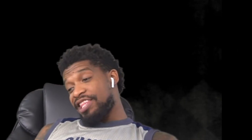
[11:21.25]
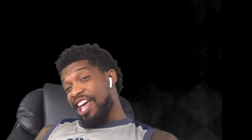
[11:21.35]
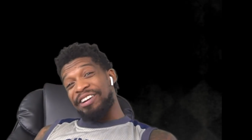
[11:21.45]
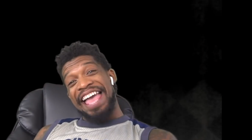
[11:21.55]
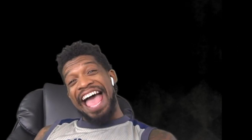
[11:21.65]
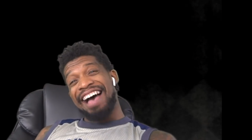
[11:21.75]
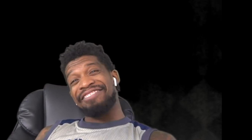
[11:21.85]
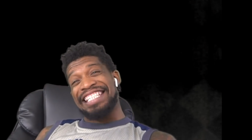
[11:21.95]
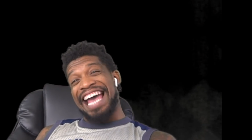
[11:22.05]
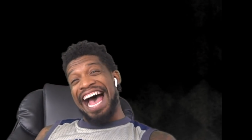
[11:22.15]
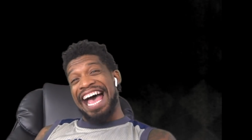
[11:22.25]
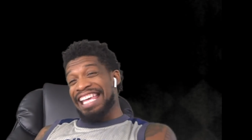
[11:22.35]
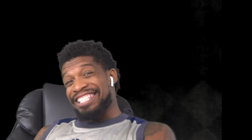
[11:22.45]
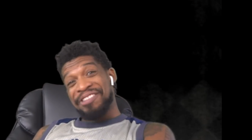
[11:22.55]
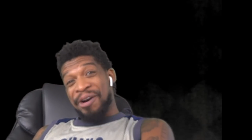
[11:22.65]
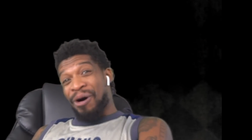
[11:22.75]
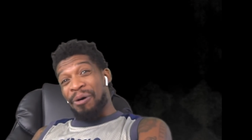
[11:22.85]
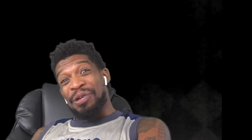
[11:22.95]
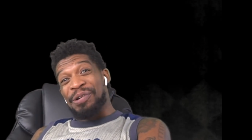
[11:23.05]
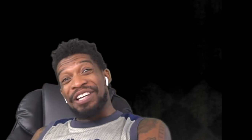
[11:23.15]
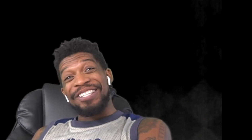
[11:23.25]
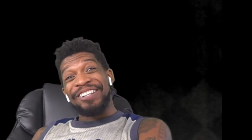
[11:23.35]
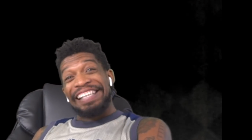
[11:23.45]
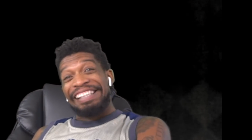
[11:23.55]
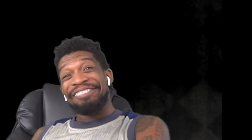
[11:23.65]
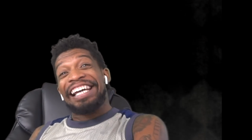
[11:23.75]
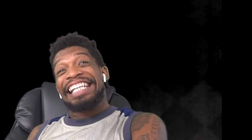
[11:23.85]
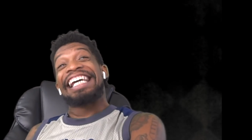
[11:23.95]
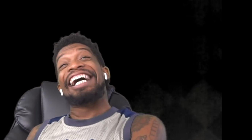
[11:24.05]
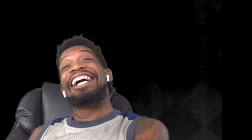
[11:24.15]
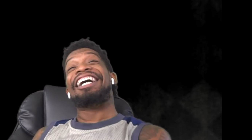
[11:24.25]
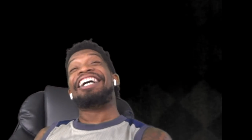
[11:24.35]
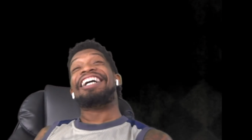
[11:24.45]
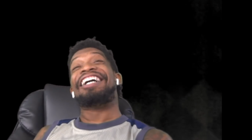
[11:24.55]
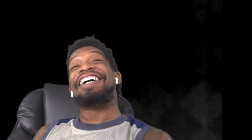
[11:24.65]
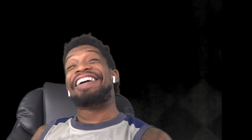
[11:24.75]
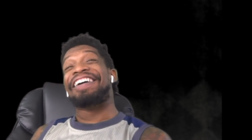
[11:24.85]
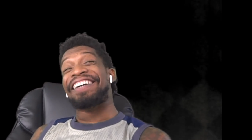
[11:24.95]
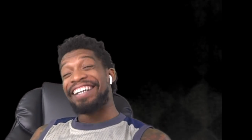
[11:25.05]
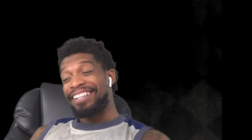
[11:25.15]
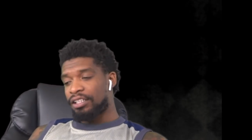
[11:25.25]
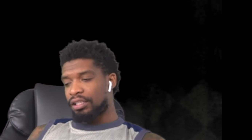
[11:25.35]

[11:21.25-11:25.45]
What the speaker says: There you have it, guys. Hope you enjoyed the video.